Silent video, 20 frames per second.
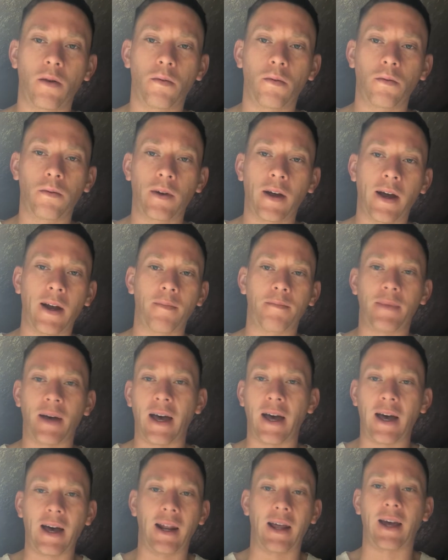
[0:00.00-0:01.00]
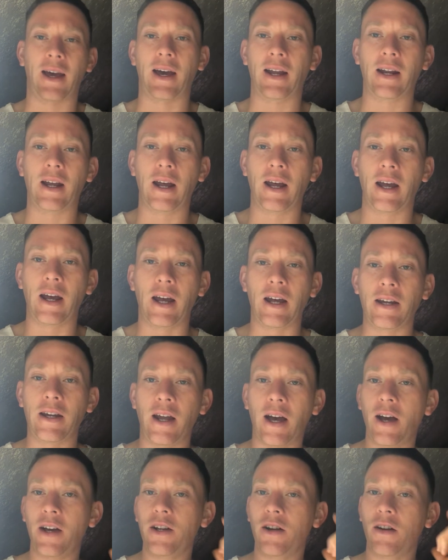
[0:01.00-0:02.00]
kind of bad at, and
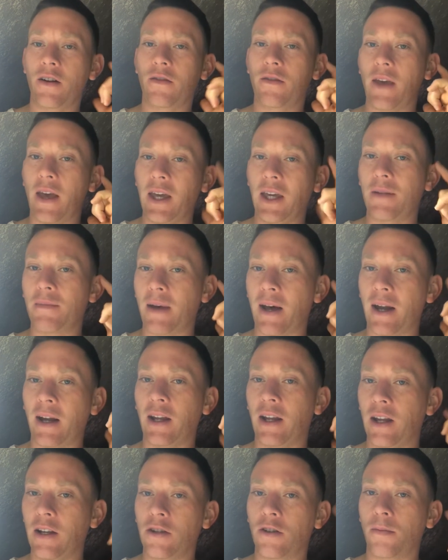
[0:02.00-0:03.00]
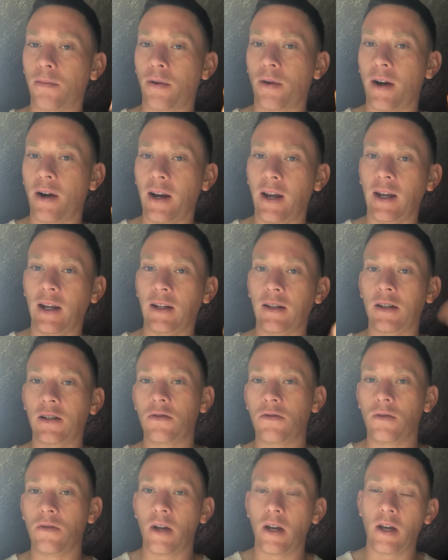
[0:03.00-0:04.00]
now you're thinking about it in your brain, and
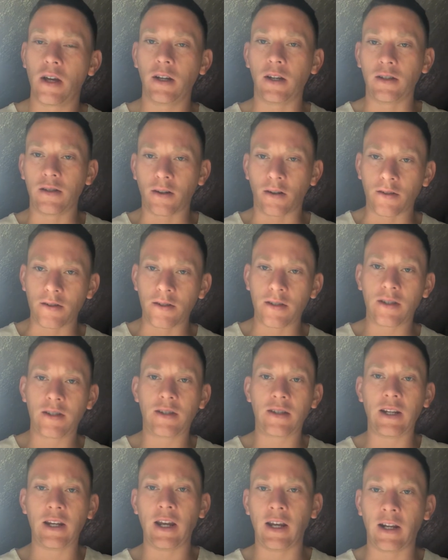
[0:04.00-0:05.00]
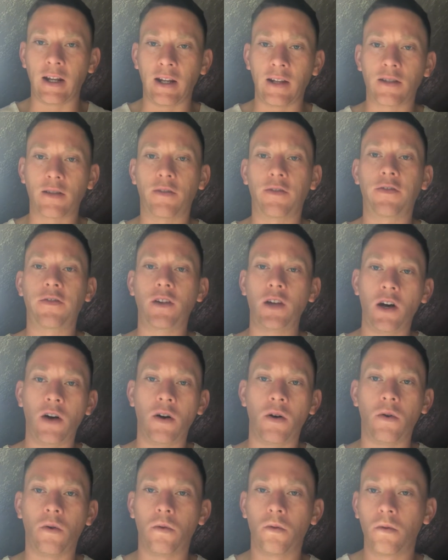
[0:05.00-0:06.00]
you can start seeing it. It's a
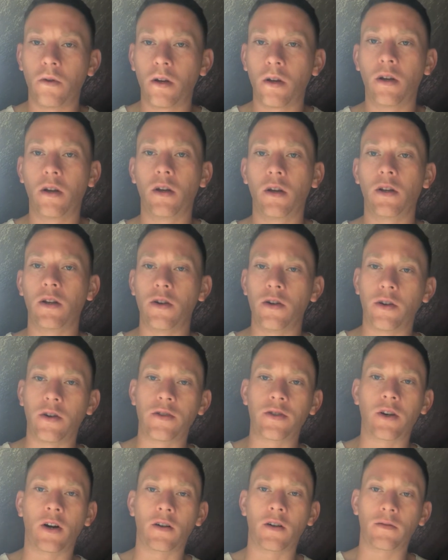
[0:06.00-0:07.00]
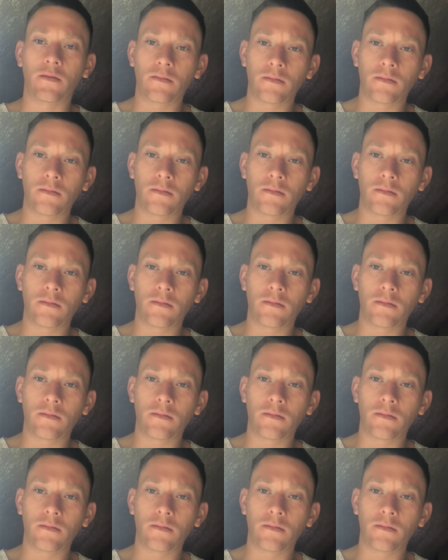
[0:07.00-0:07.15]
flow. You could start,